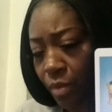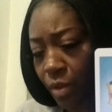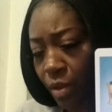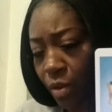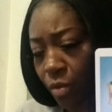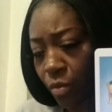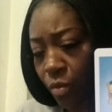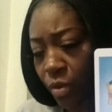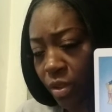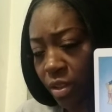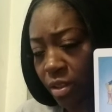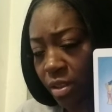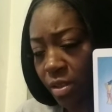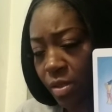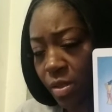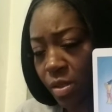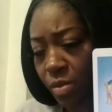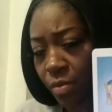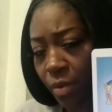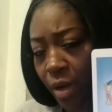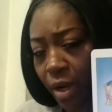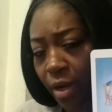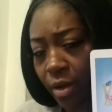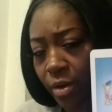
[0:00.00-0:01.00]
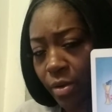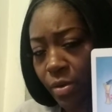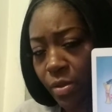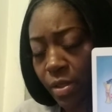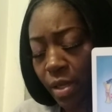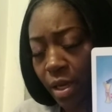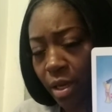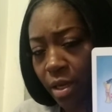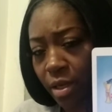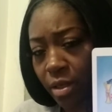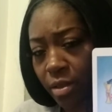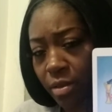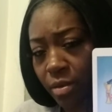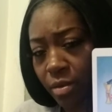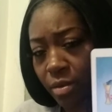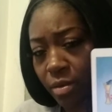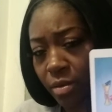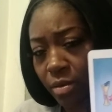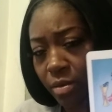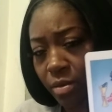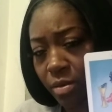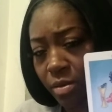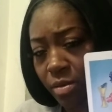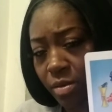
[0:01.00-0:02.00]
with this fire sign,
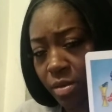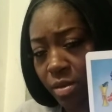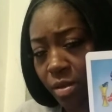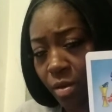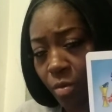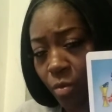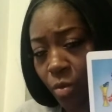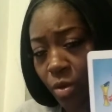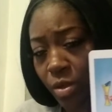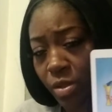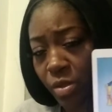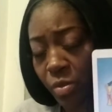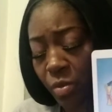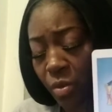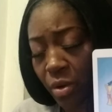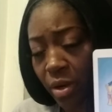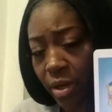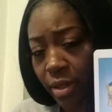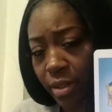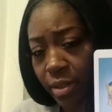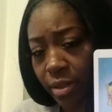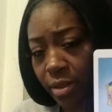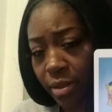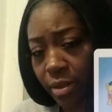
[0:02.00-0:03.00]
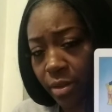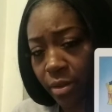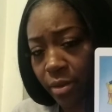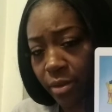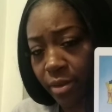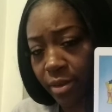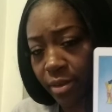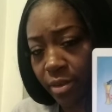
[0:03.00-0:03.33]
someone's pregnant here.